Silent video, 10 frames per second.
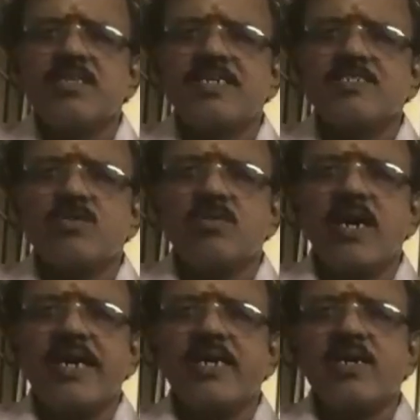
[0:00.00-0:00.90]
There is no
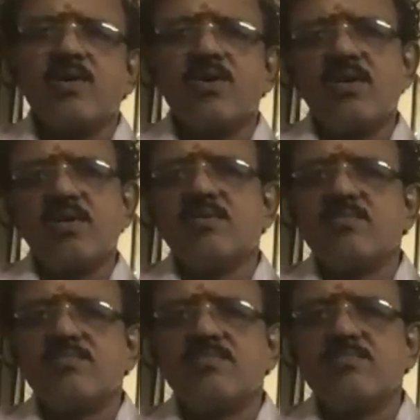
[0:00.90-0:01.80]
height at all.
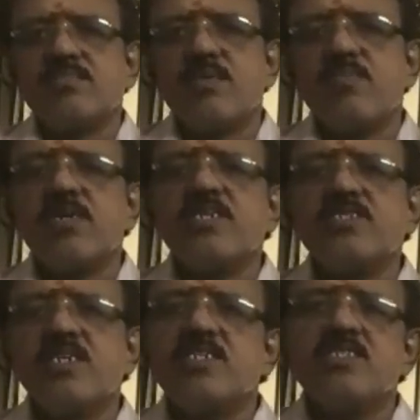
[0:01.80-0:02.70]

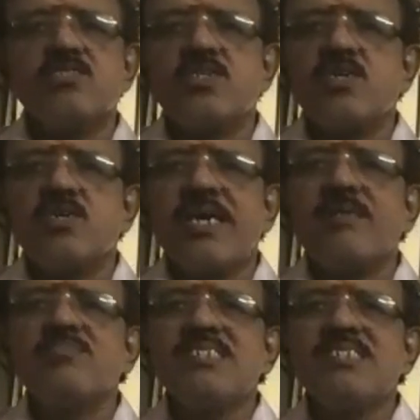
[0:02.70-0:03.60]
Potential energy is 0.
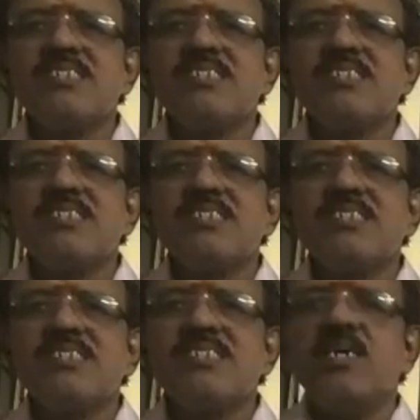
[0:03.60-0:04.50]

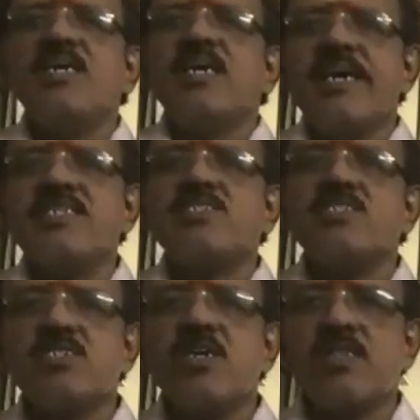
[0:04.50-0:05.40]
mgh, h
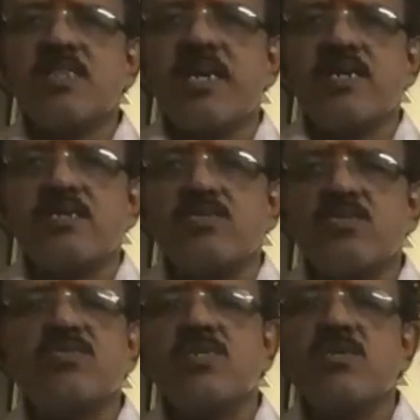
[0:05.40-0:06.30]
is not there,
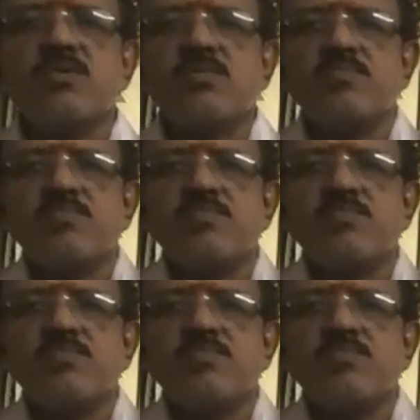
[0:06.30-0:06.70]
so 0.